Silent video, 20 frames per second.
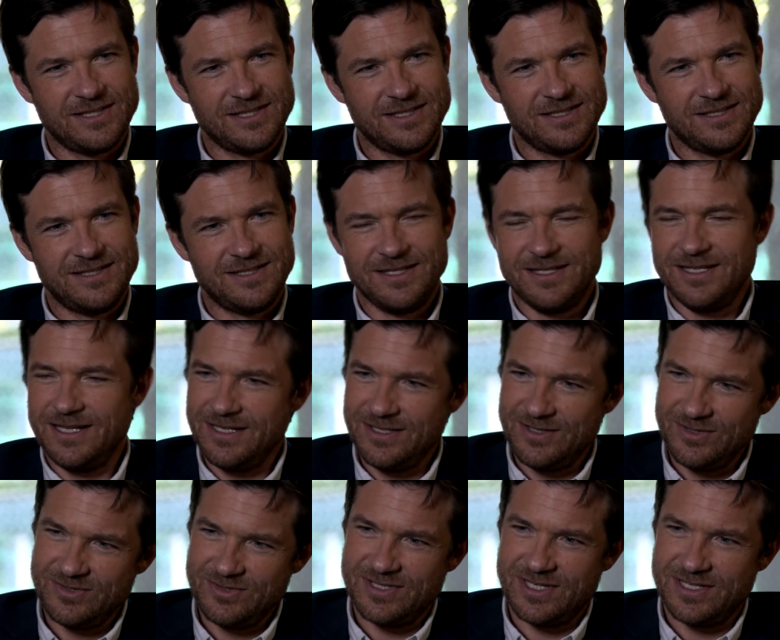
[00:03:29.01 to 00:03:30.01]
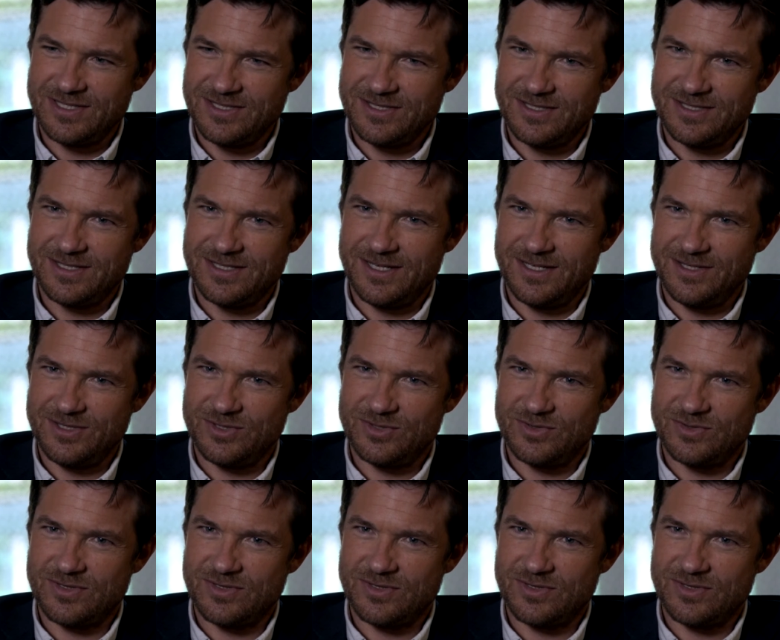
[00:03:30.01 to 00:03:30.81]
and did they do such and such?